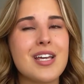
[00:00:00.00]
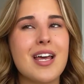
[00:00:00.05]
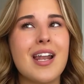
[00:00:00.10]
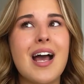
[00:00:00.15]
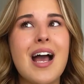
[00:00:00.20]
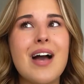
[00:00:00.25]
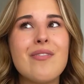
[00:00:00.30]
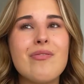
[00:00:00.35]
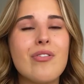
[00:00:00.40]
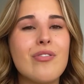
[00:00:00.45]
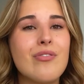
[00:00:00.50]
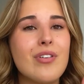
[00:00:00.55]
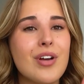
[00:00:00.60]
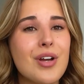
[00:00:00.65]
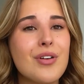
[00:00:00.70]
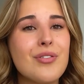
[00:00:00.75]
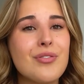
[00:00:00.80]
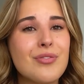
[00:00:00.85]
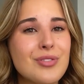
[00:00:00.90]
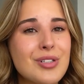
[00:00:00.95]
And I have a
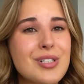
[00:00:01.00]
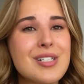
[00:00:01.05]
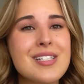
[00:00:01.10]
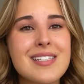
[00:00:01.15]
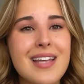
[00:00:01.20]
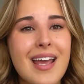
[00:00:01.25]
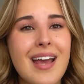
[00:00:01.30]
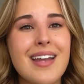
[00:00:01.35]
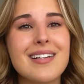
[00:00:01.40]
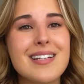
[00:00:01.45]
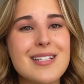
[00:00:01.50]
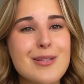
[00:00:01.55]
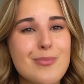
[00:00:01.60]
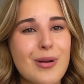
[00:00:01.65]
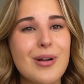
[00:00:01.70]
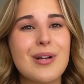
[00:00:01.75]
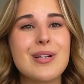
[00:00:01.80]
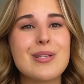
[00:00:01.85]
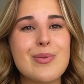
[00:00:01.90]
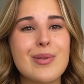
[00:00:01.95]
very first-hand
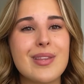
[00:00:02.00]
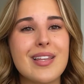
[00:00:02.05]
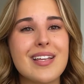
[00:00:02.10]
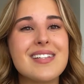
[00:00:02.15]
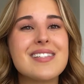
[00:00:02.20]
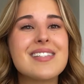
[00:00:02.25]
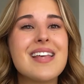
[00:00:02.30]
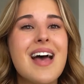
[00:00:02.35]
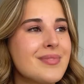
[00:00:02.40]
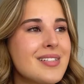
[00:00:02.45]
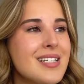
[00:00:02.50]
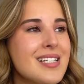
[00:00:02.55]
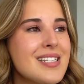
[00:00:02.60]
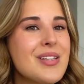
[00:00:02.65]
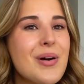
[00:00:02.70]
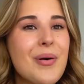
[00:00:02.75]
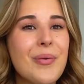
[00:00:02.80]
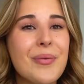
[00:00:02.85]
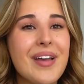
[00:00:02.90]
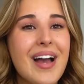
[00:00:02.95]
experience with this.
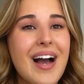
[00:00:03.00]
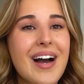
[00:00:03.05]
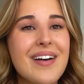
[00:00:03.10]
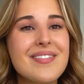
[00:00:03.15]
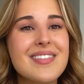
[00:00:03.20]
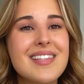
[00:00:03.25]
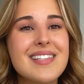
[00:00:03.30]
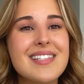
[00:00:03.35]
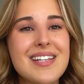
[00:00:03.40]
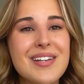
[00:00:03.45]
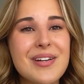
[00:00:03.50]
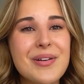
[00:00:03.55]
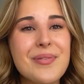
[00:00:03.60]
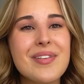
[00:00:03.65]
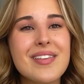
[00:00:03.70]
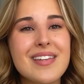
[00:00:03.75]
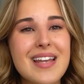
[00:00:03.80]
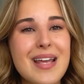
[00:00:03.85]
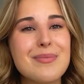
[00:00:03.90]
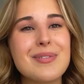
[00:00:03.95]
So we have dinner
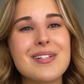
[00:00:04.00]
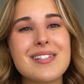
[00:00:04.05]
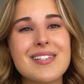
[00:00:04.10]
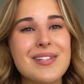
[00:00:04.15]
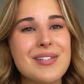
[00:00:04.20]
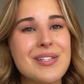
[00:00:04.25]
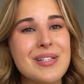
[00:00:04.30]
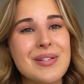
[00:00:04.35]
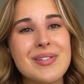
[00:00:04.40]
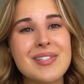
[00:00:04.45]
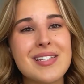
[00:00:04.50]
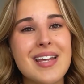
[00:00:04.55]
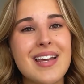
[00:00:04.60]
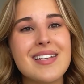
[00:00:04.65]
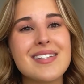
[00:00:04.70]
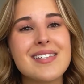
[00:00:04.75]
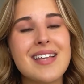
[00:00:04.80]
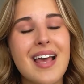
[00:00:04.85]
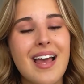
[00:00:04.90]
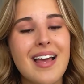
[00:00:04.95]
with neighbors on
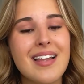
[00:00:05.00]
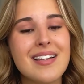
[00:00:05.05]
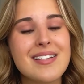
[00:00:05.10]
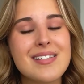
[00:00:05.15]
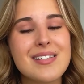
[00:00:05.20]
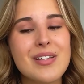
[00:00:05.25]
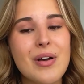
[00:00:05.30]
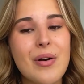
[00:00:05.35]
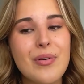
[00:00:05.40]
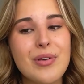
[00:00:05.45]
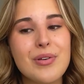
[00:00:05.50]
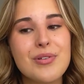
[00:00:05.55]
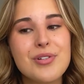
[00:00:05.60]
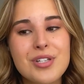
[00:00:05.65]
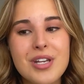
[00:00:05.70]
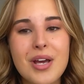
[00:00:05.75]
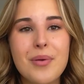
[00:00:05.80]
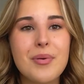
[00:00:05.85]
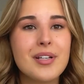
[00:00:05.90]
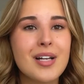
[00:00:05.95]
Tuesdays, and so
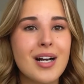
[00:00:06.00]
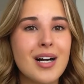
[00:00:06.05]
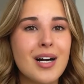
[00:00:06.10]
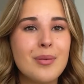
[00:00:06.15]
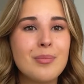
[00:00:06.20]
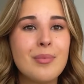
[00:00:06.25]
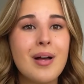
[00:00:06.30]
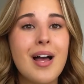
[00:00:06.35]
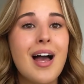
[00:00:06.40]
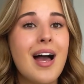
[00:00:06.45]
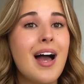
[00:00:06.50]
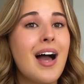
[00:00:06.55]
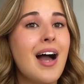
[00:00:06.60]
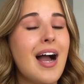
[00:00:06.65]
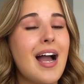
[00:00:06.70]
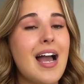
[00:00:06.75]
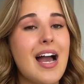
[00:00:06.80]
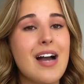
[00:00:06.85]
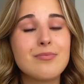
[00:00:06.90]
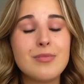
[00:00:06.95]
usually I would come,
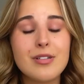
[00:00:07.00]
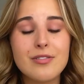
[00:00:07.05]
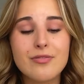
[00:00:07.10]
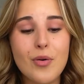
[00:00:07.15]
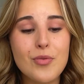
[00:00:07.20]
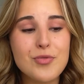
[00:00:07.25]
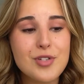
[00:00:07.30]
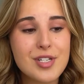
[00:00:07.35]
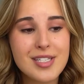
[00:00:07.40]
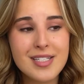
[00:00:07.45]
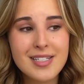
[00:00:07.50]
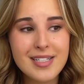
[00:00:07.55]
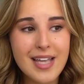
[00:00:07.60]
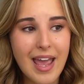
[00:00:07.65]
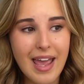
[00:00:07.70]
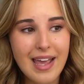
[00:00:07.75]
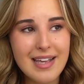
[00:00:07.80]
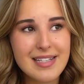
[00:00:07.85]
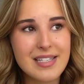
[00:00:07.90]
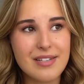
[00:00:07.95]
I have my phone just in
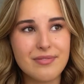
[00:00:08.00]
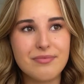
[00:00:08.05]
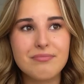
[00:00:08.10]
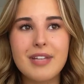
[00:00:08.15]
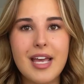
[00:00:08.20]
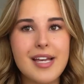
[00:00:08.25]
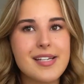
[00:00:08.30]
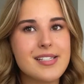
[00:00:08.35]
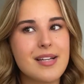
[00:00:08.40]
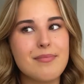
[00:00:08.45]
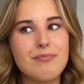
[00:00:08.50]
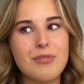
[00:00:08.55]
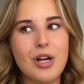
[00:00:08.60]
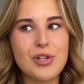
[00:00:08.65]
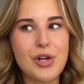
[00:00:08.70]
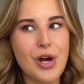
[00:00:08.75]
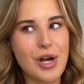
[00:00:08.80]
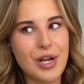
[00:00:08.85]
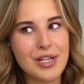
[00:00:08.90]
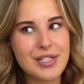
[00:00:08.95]
case I'm
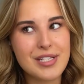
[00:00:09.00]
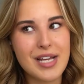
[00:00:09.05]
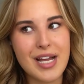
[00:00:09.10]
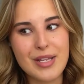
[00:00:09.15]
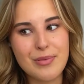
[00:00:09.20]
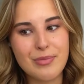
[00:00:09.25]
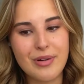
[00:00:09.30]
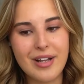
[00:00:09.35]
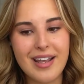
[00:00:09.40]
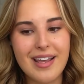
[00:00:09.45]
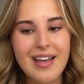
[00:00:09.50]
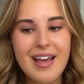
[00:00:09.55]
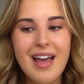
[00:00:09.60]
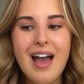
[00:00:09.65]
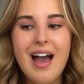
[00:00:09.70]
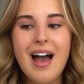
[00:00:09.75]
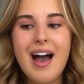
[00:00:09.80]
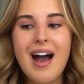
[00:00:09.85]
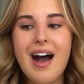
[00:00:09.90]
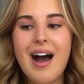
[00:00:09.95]
not talking to anybody,
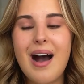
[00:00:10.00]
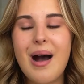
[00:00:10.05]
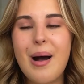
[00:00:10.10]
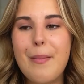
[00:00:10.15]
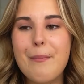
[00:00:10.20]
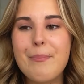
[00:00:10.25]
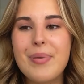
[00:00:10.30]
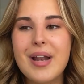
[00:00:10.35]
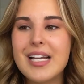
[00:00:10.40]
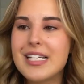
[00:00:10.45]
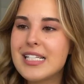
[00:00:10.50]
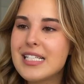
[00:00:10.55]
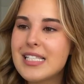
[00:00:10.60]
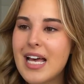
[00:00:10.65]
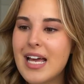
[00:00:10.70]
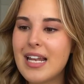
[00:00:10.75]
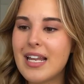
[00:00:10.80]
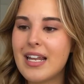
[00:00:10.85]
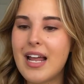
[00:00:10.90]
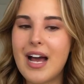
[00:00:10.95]
but I
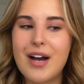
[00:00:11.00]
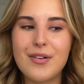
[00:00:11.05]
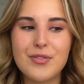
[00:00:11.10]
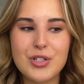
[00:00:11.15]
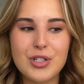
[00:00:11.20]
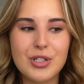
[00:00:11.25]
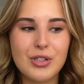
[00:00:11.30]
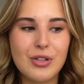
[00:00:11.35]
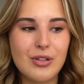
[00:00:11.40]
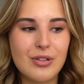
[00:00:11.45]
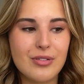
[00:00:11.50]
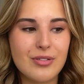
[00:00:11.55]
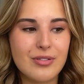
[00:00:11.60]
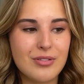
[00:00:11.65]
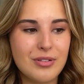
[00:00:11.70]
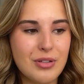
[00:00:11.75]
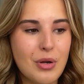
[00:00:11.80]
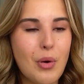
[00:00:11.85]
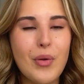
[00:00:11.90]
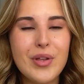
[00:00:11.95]
decided after
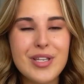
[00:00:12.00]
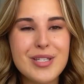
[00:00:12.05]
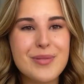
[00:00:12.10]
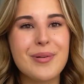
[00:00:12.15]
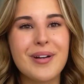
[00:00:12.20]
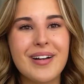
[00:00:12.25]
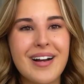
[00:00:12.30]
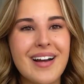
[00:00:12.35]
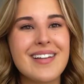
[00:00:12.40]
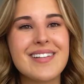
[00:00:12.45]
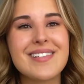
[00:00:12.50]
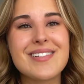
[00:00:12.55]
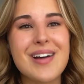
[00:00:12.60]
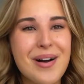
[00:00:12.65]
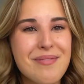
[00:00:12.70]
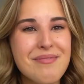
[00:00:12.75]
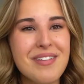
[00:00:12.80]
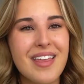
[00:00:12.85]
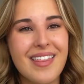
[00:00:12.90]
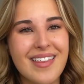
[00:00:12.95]
the Holy Spirit kind of
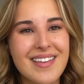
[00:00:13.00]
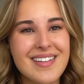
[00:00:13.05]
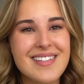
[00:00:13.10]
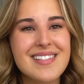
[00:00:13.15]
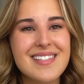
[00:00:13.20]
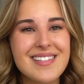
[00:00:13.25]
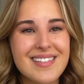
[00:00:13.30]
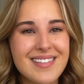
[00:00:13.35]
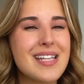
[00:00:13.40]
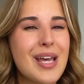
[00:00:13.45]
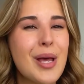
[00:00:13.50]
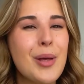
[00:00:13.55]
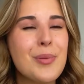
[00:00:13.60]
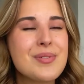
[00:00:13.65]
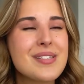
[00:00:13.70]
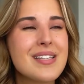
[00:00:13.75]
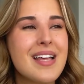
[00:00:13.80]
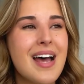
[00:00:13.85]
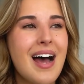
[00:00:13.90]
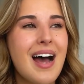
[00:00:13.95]
taught me these
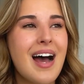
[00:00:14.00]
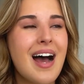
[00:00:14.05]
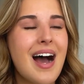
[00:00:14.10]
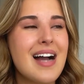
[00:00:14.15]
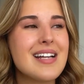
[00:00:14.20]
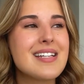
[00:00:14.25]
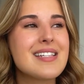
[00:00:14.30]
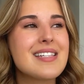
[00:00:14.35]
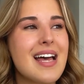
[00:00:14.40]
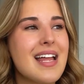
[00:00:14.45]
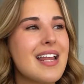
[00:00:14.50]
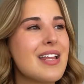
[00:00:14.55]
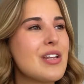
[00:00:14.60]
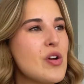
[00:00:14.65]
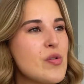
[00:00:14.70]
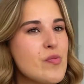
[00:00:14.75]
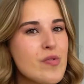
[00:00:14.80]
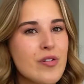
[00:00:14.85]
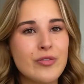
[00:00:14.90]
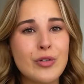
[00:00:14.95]
tips, I decided
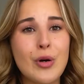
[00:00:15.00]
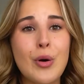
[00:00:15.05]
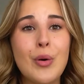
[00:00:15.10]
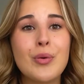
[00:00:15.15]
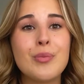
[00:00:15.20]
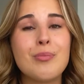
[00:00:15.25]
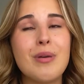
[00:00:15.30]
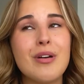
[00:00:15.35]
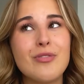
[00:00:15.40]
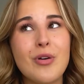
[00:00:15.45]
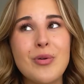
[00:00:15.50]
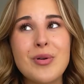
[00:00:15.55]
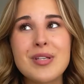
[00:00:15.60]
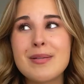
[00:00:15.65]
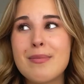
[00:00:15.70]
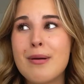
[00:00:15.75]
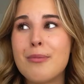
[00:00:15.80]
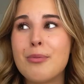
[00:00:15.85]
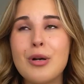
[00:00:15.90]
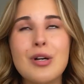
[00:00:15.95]
no more phone. My phone is
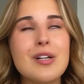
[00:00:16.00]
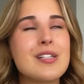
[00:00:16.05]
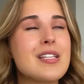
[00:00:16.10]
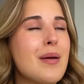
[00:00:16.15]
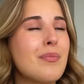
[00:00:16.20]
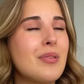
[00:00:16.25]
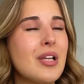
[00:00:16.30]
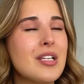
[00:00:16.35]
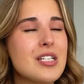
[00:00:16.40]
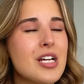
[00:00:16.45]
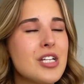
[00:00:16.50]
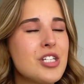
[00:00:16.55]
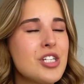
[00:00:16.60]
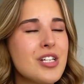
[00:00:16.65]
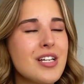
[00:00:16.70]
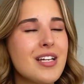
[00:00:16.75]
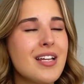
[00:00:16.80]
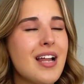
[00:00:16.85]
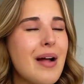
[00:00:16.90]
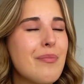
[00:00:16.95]
in my purse. I'm not
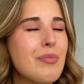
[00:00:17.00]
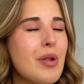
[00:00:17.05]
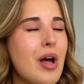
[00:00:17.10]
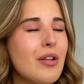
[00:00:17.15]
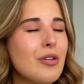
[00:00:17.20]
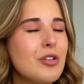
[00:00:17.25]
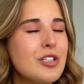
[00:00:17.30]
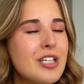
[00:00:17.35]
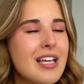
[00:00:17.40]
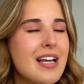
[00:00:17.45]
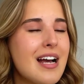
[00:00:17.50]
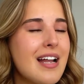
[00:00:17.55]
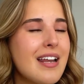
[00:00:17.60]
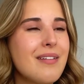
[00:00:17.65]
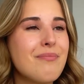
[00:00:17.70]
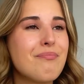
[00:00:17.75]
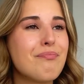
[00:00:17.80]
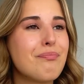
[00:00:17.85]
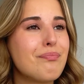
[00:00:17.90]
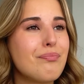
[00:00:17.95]
touching it. I'm not looking at
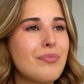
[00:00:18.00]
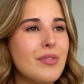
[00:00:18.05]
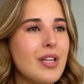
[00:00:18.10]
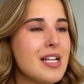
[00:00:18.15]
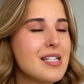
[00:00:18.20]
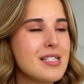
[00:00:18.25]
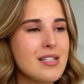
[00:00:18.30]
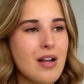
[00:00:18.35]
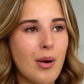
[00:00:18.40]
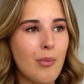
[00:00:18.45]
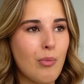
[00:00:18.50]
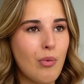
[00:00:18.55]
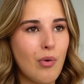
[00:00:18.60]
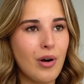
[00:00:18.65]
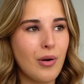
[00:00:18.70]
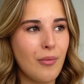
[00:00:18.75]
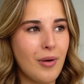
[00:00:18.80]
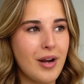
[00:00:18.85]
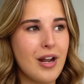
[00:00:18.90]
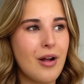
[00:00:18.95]
it. It's not
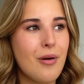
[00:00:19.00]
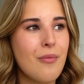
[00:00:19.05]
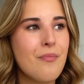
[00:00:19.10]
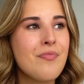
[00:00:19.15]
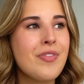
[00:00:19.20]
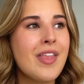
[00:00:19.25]
important right now.